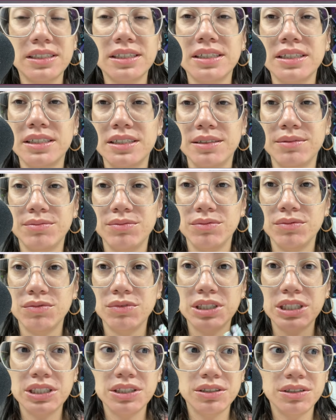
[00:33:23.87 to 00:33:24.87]
um,
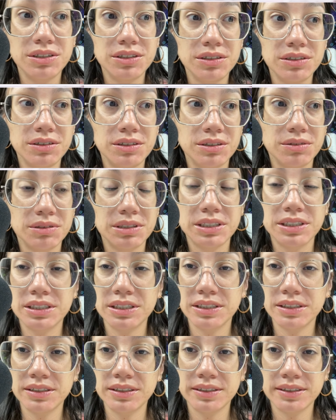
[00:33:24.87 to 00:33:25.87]
when you do the
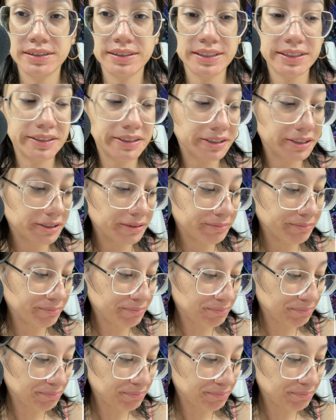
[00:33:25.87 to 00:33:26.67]
return to sender,